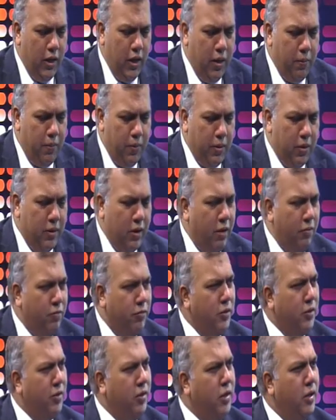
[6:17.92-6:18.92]
happened
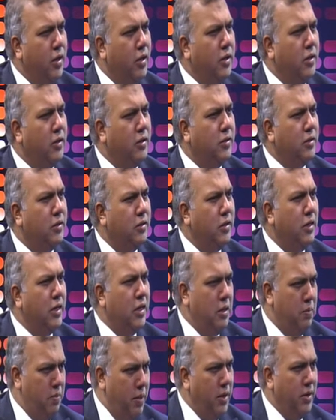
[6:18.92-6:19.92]
after the
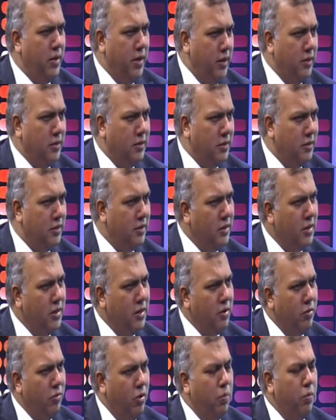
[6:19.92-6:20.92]
independence. Yep.
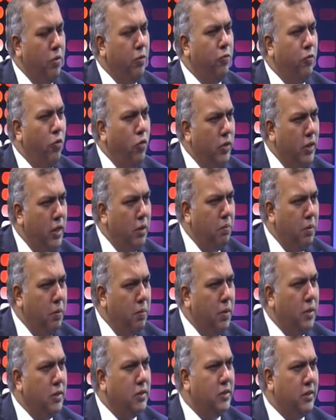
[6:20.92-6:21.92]
Before that,
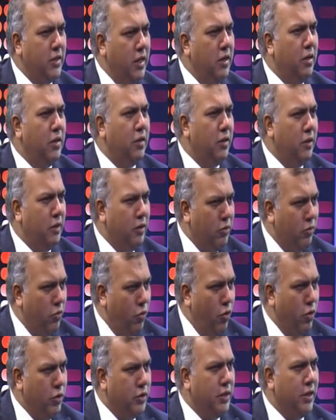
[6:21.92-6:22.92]
people still 1947
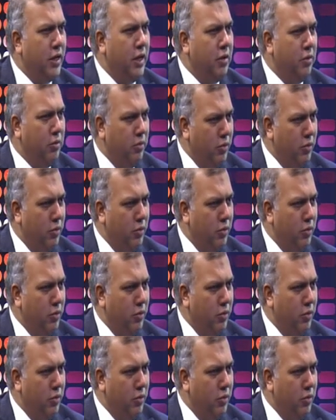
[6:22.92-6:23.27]
and,